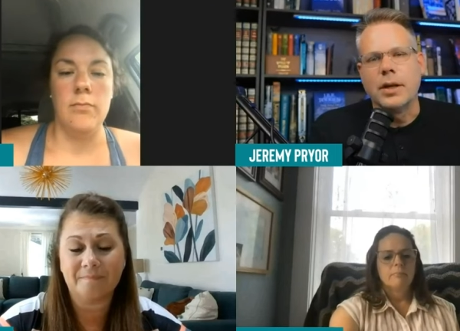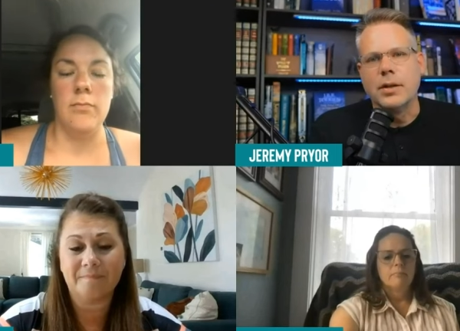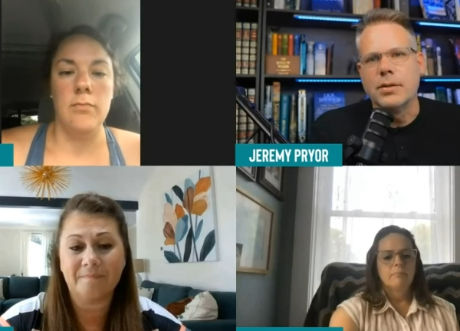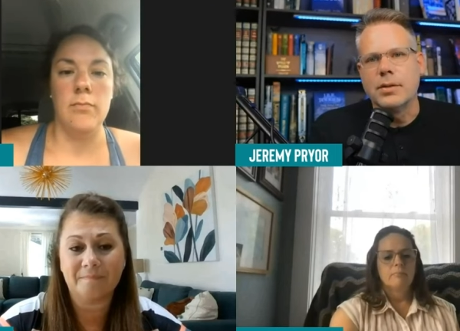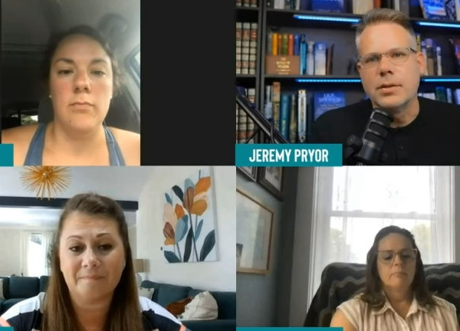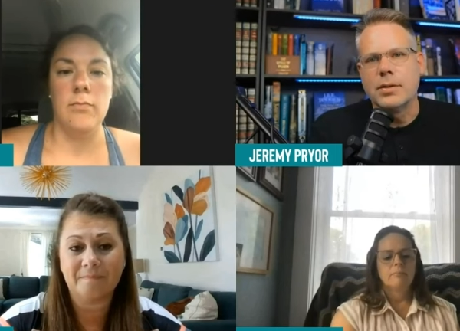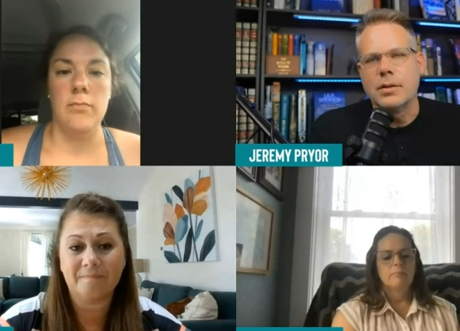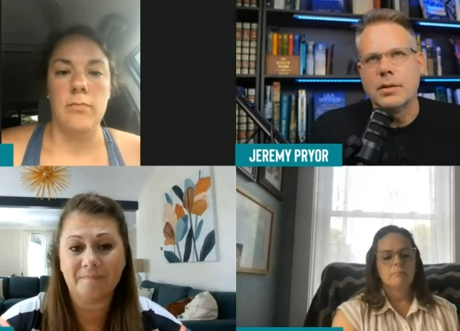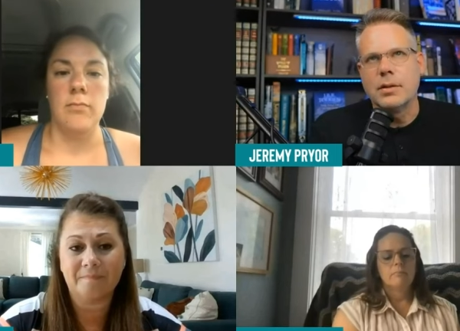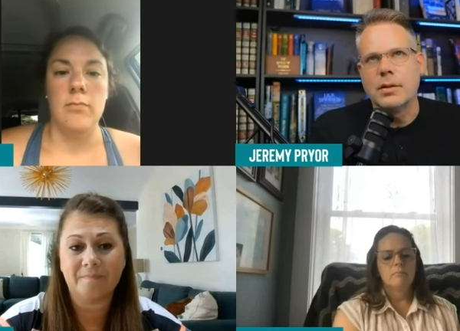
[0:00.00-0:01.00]
Speaker 1: those
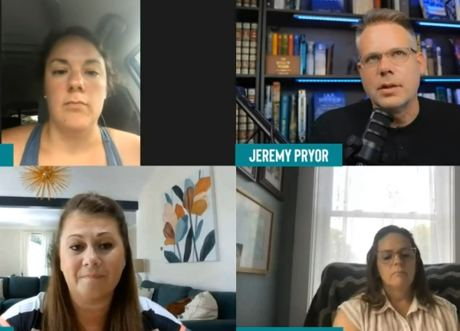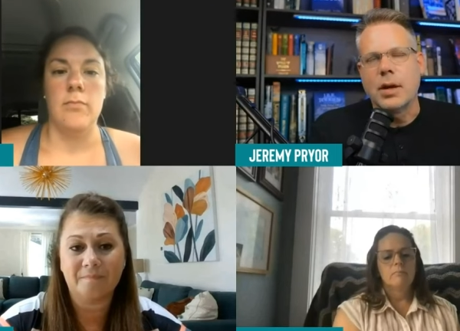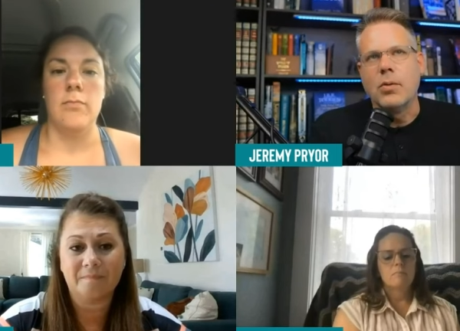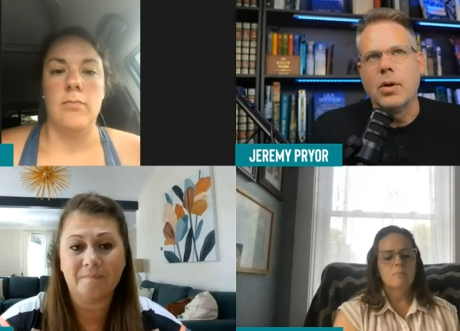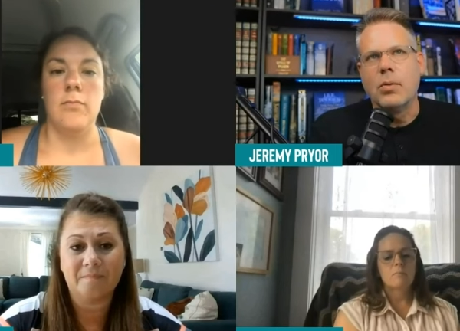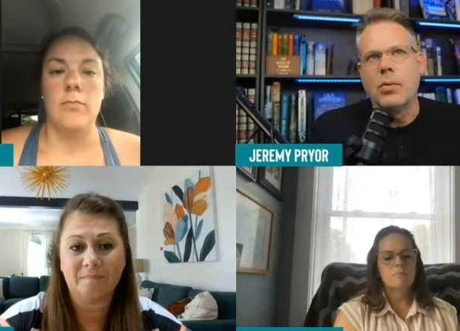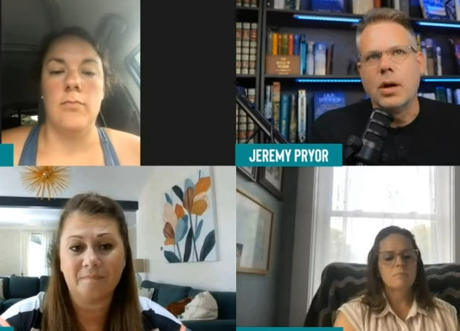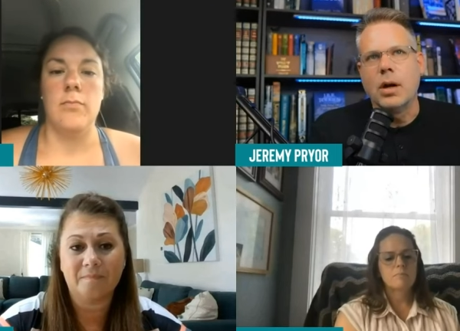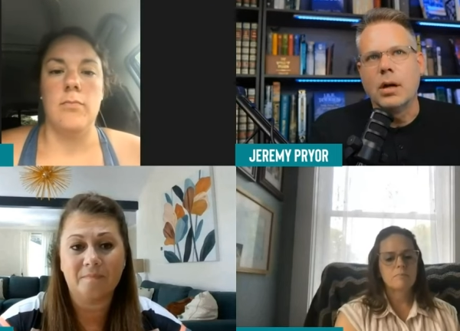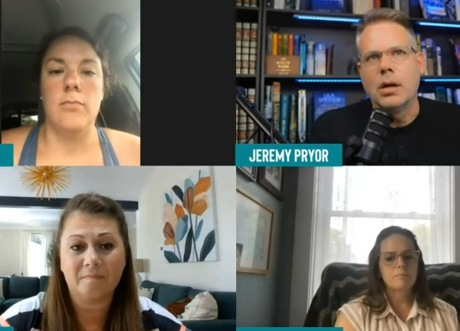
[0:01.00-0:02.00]
like what what
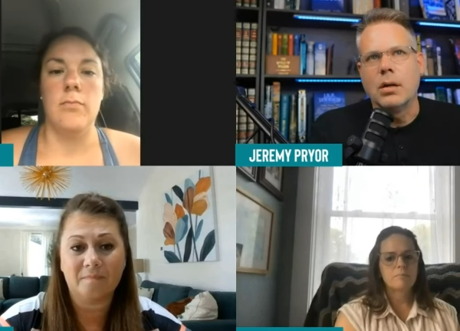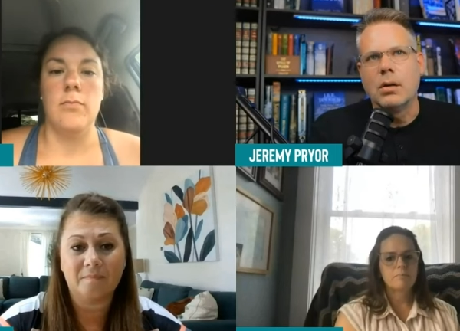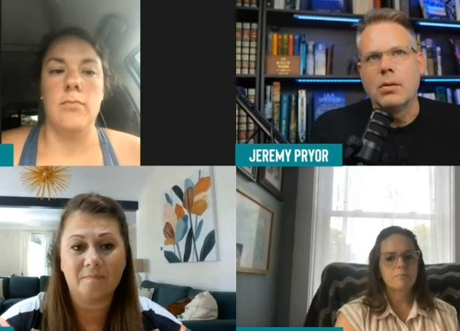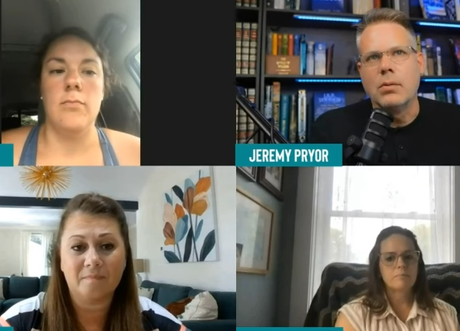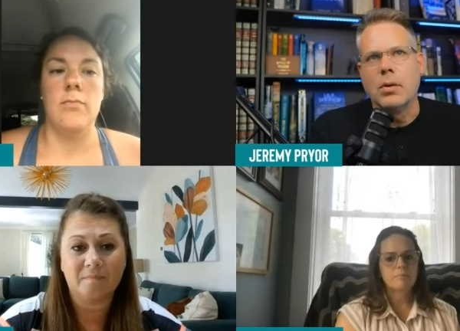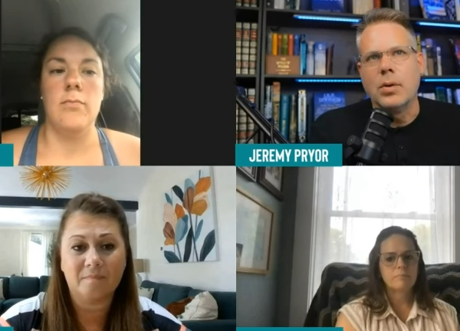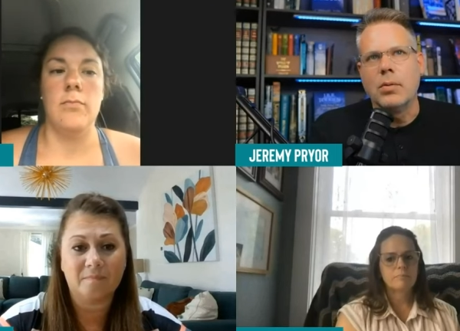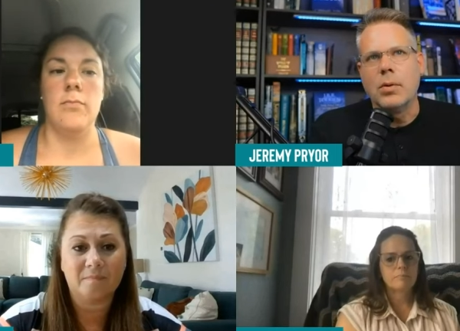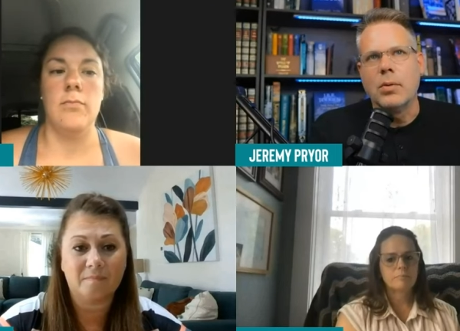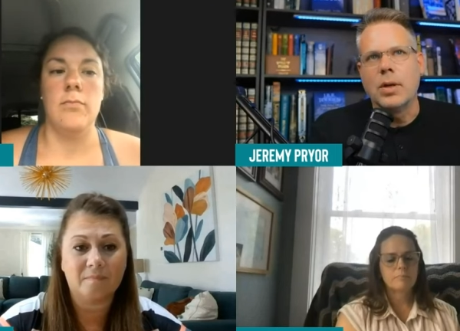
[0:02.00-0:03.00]
are what do we
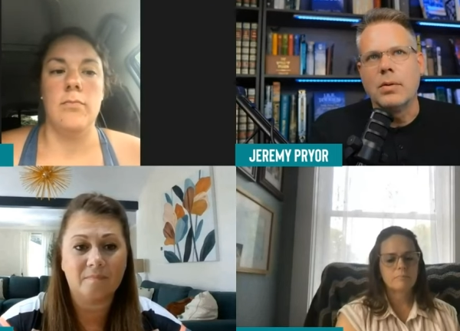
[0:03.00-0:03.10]
what do we